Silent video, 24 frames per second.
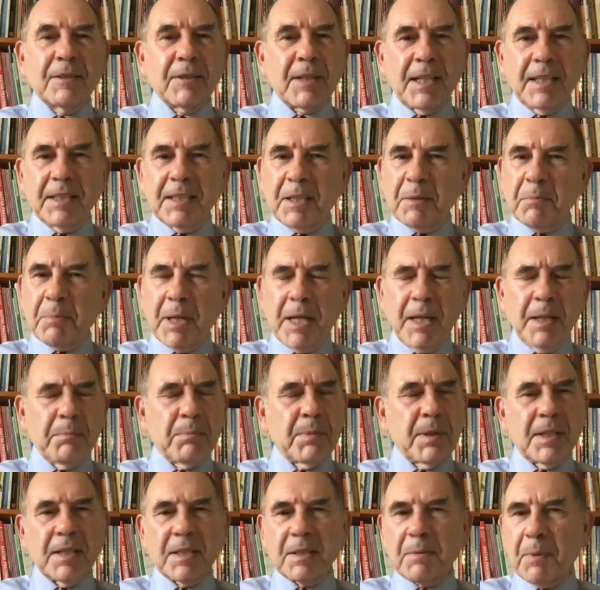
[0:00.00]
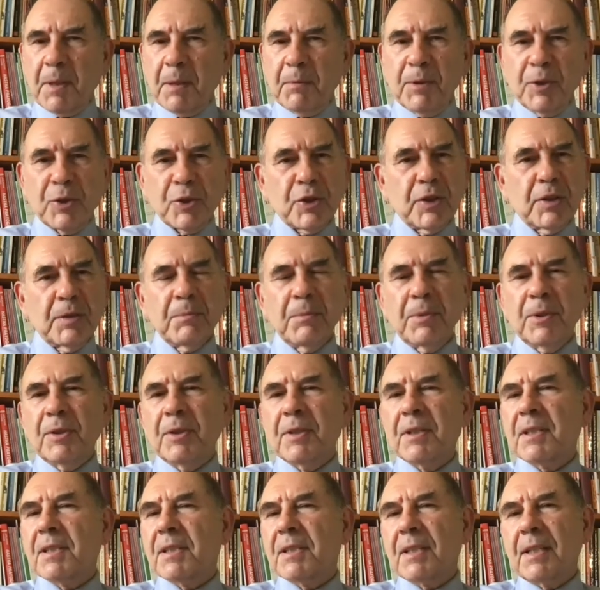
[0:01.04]
writing papers, publishing
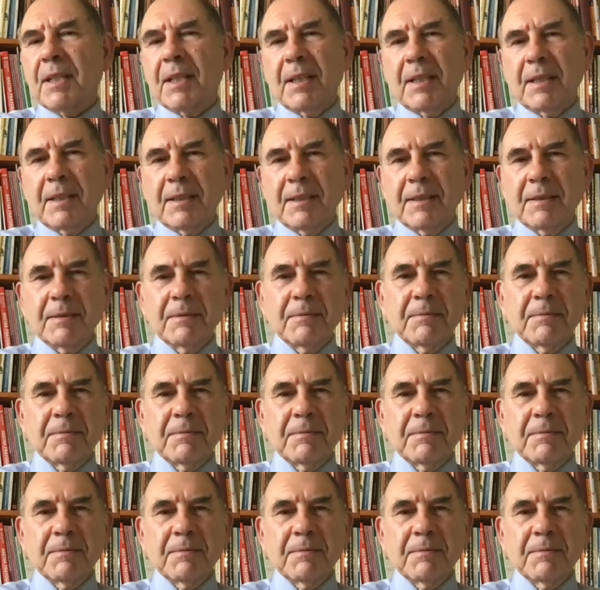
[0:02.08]
books, uh,